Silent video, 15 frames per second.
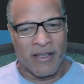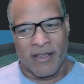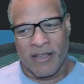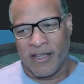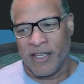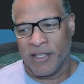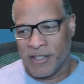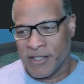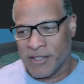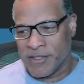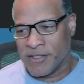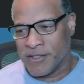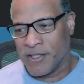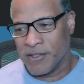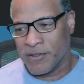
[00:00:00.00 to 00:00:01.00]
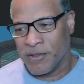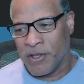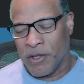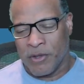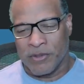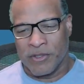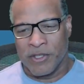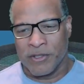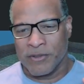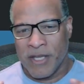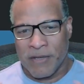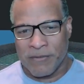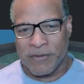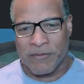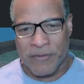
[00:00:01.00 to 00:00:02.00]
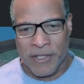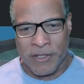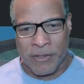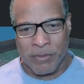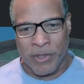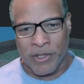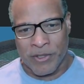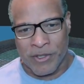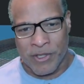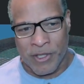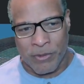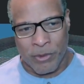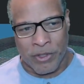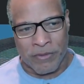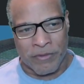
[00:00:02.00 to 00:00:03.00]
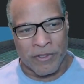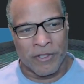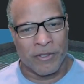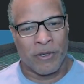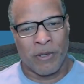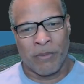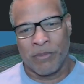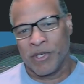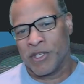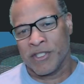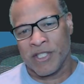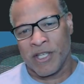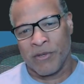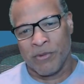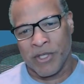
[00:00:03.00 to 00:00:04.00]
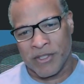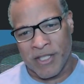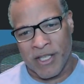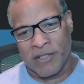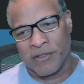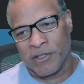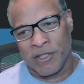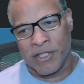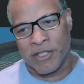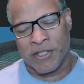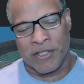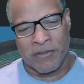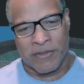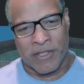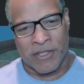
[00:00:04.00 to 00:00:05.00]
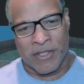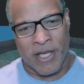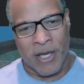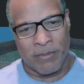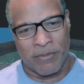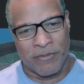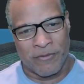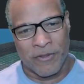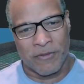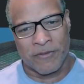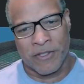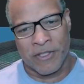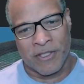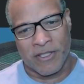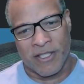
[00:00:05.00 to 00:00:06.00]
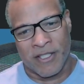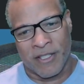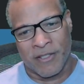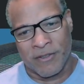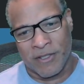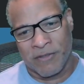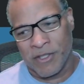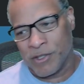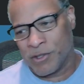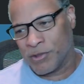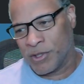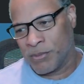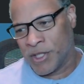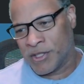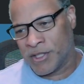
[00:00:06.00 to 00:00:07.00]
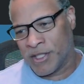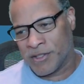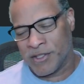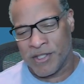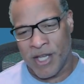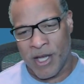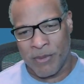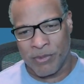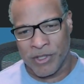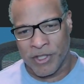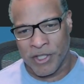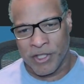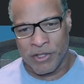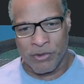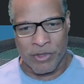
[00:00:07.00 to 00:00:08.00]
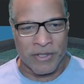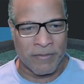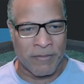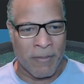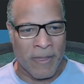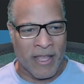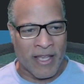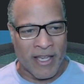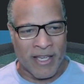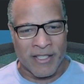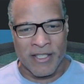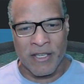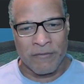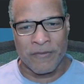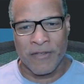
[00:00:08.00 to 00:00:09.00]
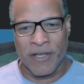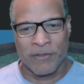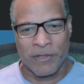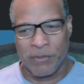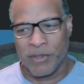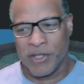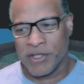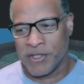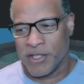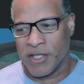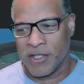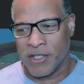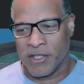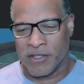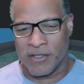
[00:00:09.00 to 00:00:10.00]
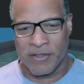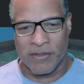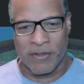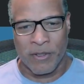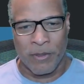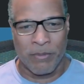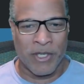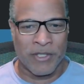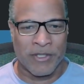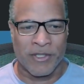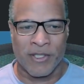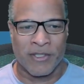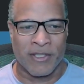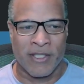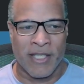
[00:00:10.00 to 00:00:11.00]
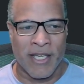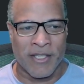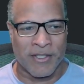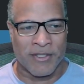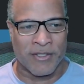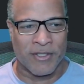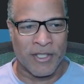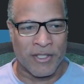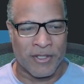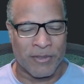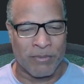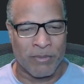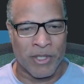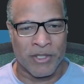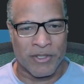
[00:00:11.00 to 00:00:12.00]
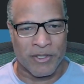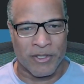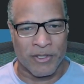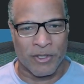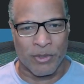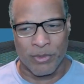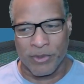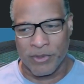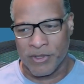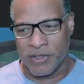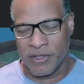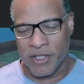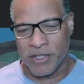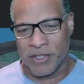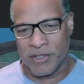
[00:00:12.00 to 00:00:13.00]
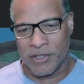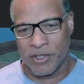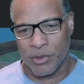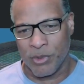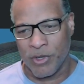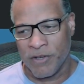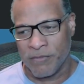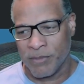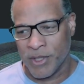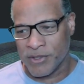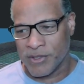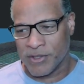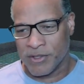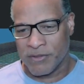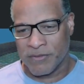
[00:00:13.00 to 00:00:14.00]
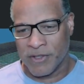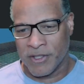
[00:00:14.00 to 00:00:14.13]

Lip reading: and that's the thing, you don't have to find the pairs that work for you, because I went down the list of the top 50 and I'll eventually make that the top 100. And I found the best settings based on the last 6 months to 6 to 12 months of